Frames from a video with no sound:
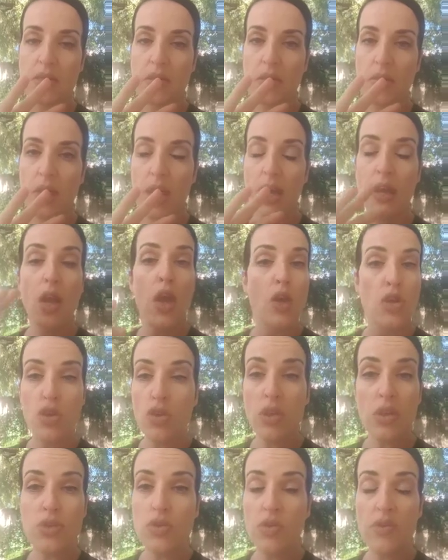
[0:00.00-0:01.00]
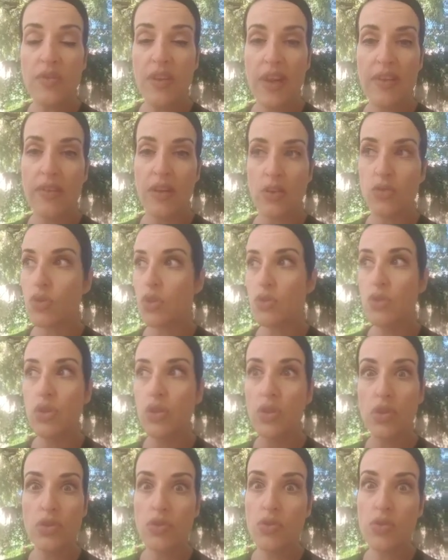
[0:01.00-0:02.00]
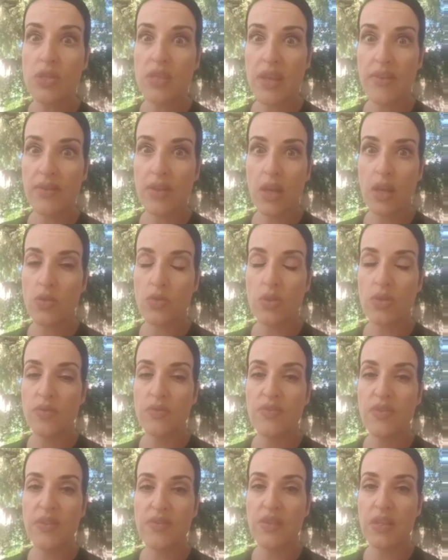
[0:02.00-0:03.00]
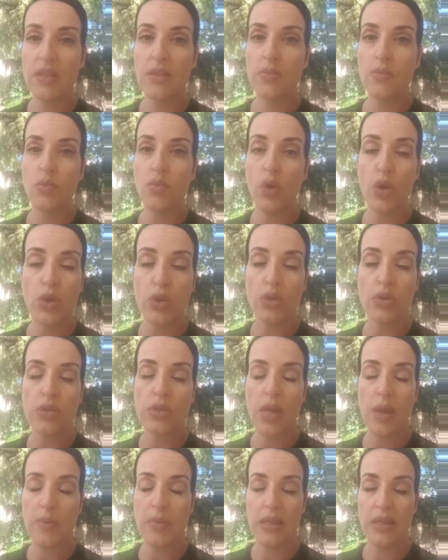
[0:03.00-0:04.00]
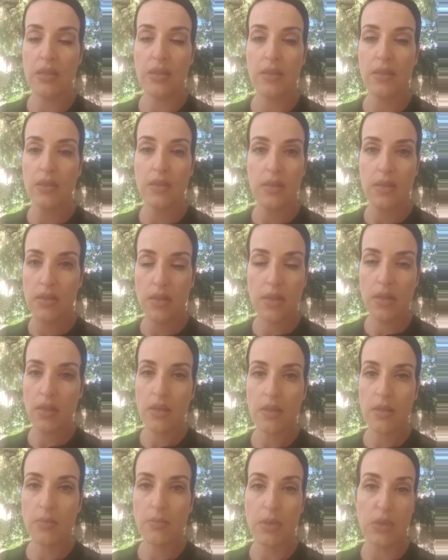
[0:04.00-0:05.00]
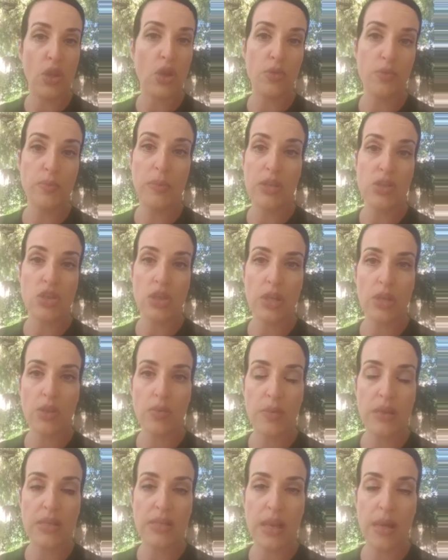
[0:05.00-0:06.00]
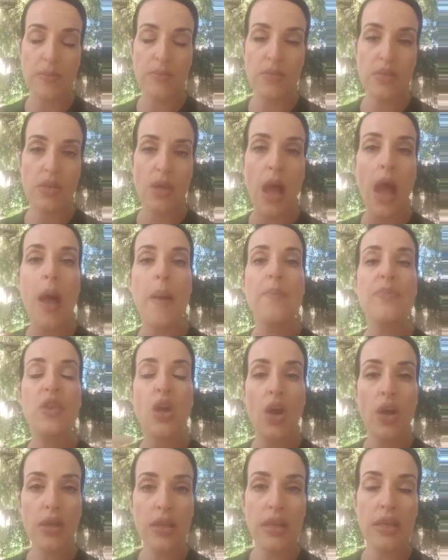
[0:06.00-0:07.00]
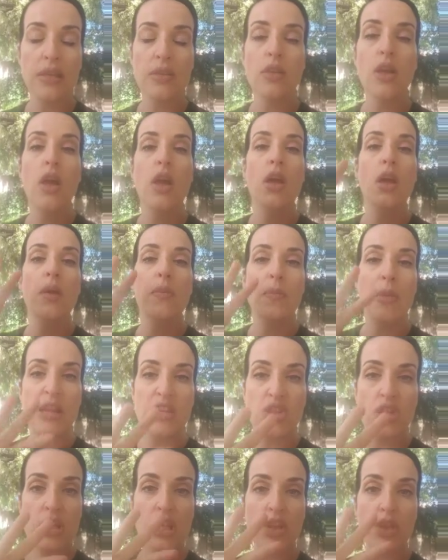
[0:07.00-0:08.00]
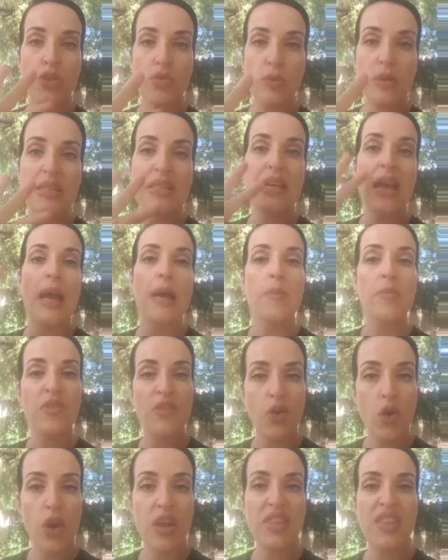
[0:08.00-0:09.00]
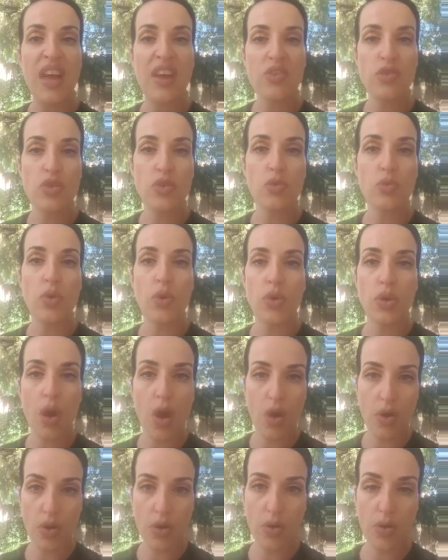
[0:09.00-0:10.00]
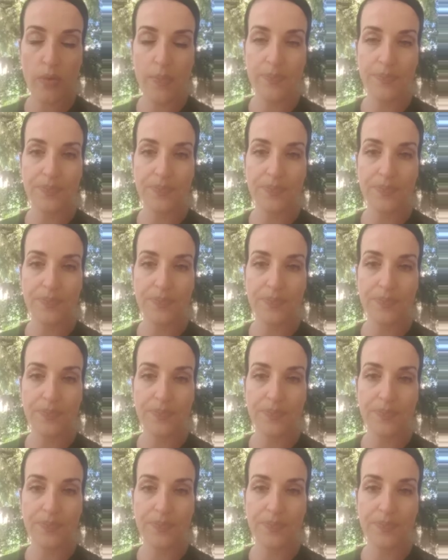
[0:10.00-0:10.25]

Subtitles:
Okay, you can do 500, you can do 750 words, but don't mention it 3 times. I'm talking mention it 3 times for a 1,000-word article.